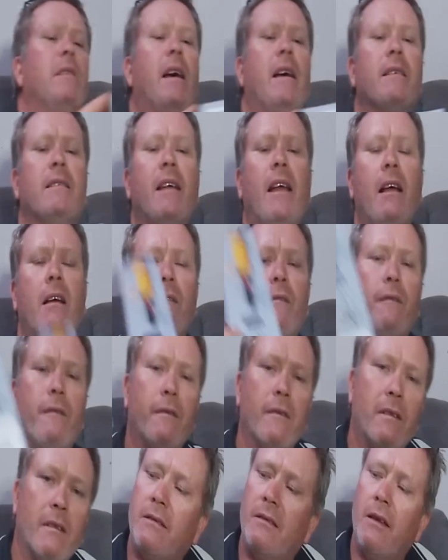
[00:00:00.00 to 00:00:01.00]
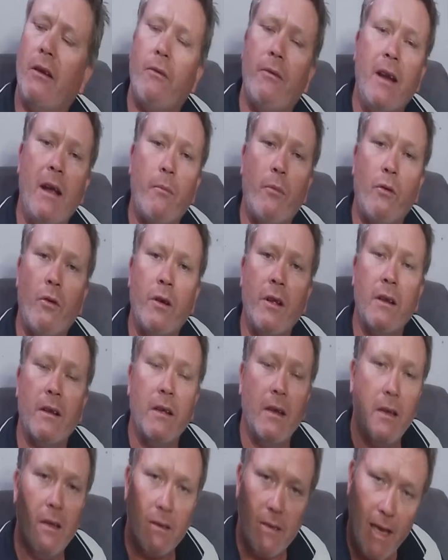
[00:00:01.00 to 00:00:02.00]
does have the serial number on it.
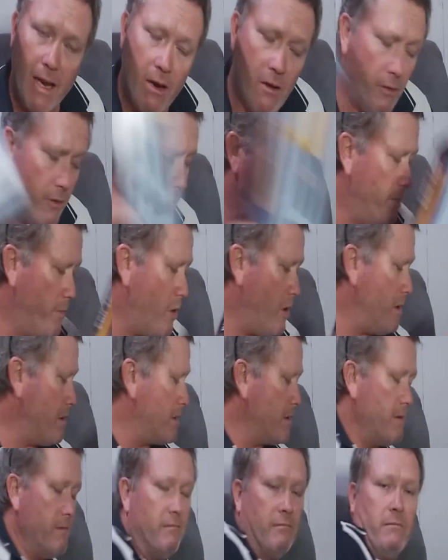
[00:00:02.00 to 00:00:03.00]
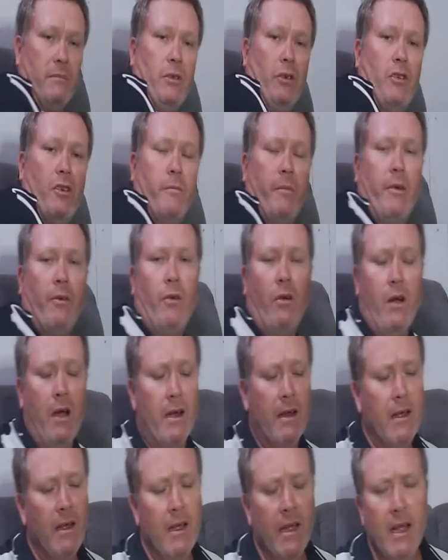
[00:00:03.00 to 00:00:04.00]
Hang on to your box, it should be right.
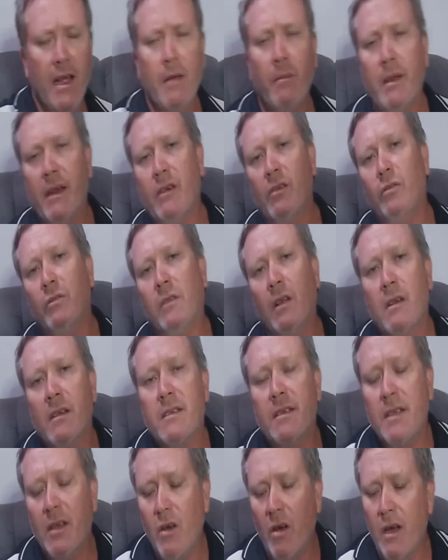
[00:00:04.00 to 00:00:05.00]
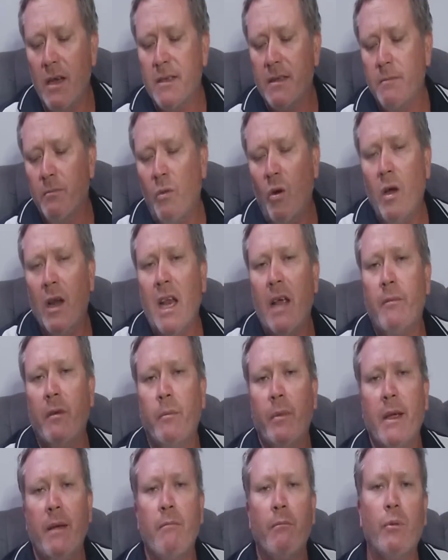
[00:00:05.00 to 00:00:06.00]
But in all honesty, guys, Minelab have
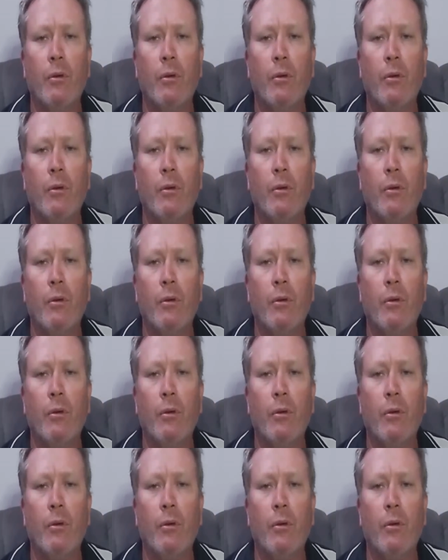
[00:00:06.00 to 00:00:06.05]
been